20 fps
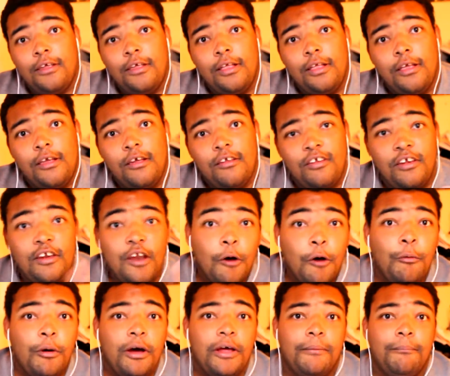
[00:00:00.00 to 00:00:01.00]
And this part
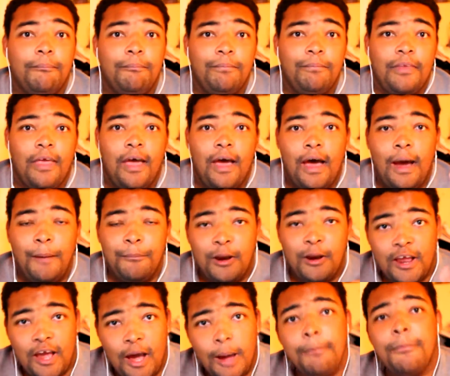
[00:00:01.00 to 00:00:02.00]
yet again out of
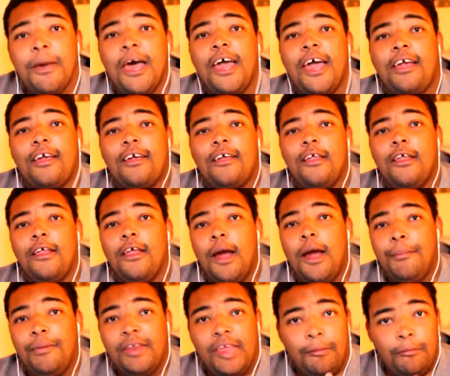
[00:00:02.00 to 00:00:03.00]
focus.
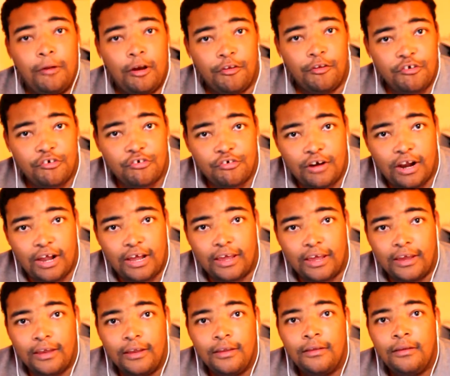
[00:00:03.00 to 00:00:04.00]
John, what do you think you're
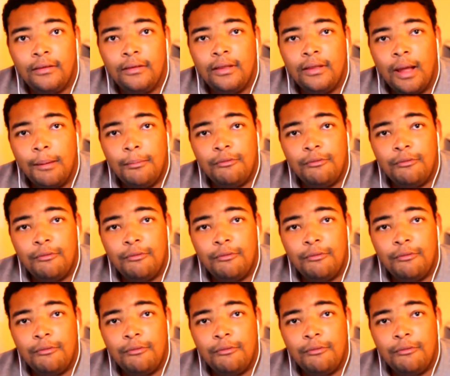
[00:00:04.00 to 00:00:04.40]
doing?